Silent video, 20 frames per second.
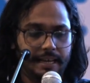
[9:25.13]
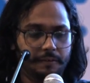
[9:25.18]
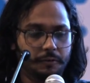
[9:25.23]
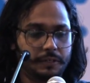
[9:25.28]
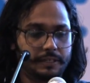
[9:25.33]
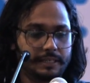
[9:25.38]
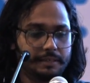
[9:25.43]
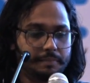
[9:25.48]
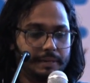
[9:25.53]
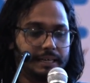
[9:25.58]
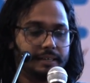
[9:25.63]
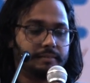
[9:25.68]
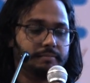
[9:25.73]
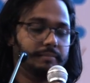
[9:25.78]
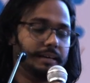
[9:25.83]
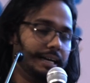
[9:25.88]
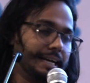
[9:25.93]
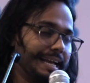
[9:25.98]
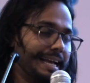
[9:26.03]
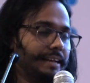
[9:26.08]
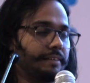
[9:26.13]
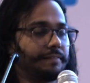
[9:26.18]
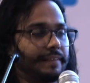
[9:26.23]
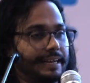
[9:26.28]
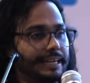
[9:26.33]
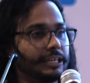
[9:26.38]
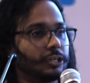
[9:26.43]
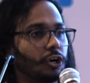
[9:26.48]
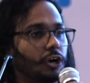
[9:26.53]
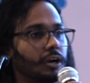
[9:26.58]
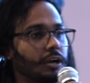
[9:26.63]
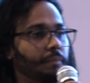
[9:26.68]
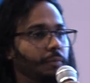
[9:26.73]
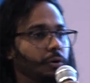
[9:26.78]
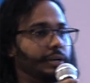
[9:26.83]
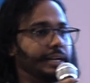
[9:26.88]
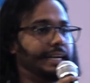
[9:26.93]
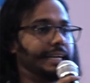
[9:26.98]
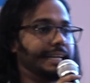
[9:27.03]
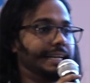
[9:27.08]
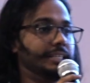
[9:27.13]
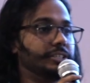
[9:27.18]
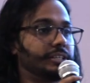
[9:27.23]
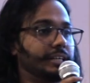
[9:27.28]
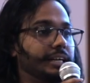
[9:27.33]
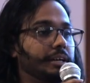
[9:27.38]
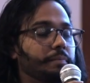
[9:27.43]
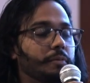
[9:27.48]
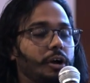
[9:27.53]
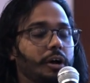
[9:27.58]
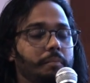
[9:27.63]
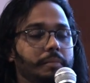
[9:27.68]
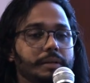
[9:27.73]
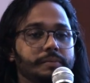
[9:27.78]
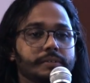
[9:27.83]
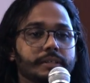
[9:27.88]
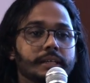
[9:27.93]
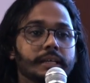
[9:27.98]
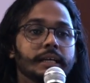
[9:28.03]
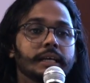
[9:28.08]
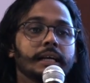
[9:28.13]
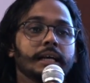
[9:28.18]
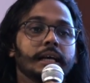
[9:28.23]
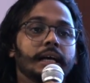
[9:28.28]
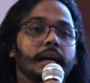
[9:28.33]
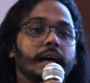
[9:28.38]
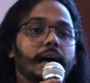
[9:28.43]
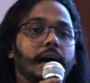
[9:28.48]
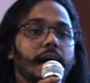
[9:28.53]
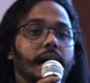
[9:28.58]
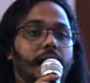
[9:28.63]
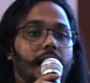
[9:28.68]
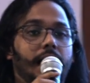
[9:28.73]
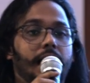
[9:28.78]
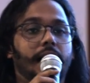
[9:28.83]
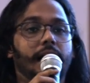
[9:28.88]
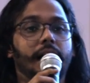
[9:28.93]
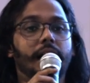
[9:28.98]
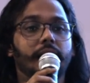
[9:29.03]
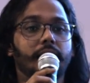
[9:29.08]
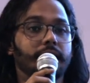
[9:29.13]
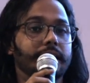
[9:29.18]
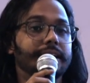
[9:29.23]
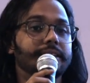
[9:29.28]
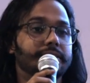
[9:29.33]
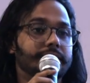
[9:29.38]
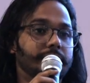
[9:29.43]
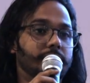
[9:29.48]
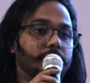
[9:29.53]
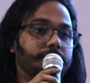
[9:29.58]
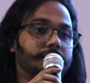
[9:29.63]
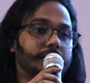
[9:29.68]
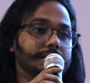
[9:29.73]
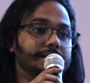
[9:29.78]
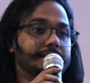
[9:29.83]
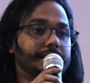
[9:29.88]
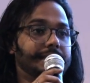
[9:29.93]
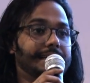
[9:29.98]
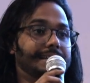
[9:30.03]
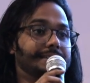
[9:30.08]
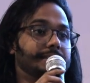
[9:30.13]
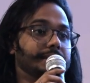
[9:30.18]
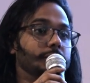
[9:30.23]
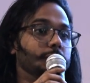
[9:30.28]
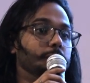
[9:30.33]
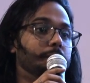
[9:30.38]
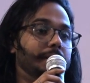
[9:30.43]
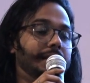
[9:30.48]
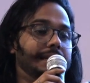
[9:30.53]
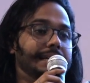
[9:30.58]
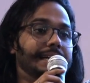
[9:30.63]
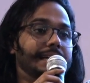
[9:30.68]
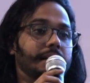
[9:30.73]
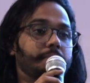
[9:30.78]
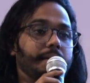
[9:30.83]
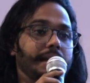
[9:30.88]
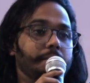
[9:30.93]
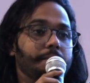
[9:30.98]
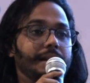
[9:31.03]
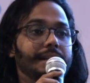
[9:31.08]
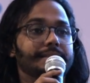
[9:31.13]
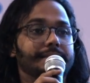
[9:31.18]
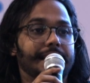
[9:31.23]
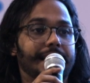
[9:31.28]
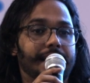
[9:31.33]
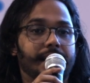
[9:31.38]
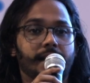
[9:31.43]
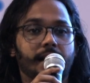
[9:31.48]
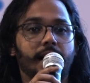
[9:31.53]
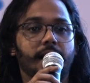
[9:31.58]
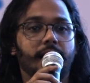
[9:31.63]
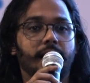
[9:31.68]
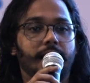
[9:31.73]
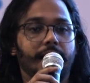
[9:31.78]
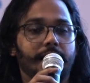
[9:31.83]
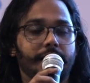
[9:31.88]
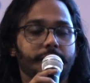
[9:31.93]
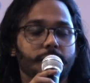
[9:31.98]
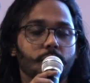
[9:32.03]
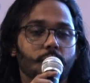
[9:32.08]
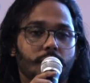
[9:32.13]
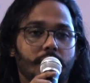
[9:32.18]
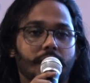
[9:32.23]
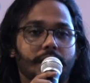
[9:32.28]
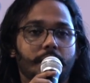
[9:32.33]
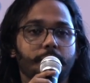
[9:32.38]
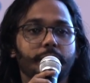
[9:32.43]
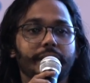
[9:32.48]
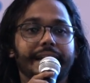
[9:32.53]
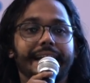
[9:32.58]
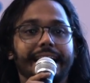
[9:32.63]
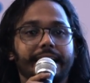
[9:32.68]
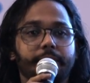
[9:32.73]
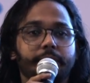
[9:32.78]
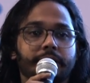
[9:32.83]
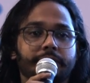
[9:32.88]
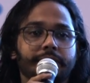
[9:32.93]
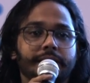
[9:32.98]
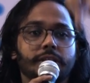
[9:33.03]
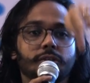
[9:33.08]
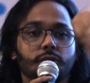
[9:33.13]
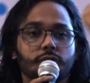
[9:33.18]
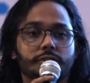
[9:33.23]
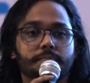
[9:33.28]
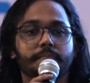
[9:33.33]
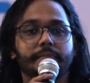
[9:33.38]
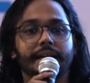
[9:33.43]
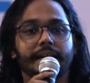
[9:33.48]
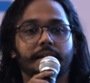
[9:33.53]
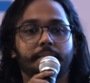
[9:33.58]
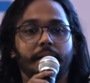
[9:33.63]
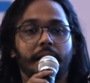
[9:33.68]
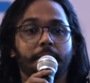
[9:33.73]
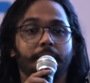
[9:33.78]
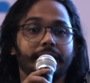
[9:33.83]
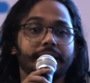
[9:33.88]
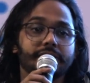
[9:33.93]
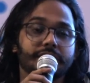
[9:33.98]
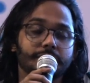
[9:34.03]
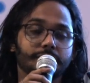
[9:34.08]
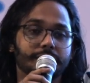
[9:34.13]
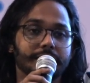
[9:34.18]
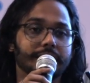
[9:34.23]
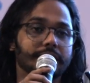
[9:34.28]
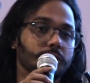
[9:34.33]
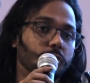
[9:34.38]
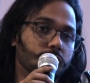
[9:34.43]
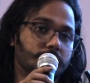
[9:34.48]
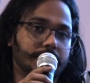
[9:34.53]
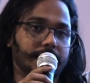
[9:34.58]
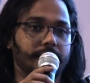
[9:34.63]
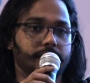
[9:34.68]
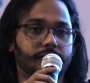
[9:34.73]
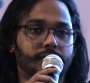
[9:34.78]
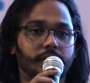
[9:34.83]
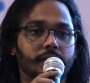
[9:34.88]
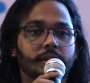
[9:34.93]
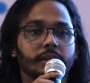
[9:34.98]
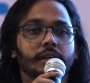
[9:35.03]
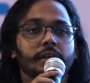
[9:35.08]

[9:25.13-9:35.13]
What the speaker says: I would say. But again, when you talk about data engineering problems, instead of consider as you build data pipelines and you want to communicate between those data pipelines using those tasks.